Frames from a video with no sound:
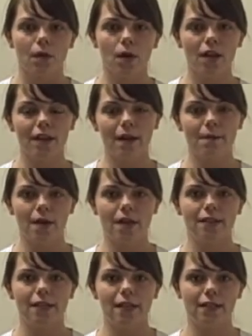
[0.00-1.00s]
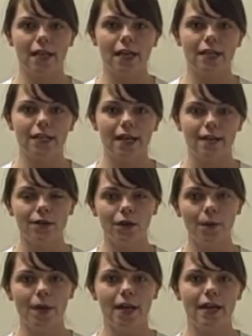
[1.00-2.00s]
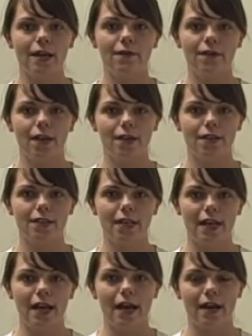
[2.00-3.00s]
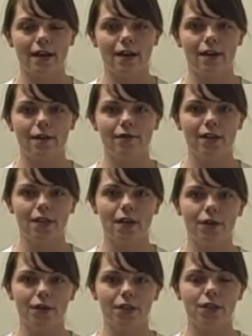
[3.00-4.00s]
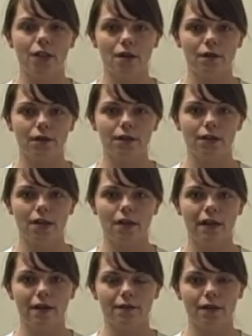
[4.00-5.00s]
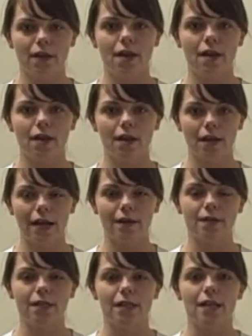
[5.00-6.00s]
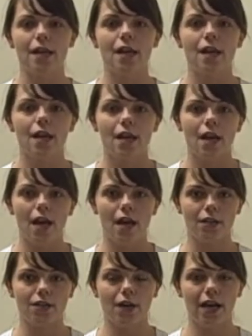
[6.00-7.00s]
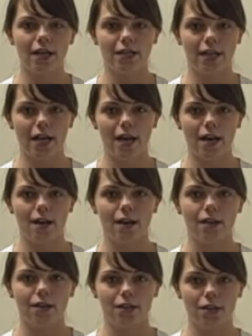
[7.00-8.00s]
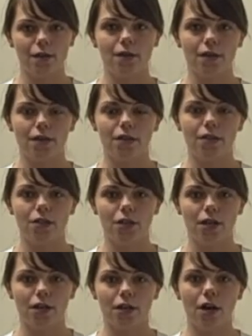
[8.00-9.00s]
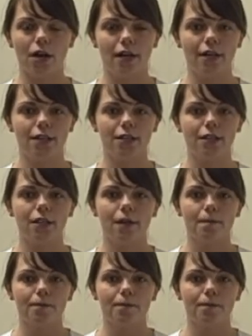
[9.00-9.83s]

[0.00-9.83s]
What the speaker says: What that means is I attend open evenings and I visit other schools around the county and try to get students to join the college.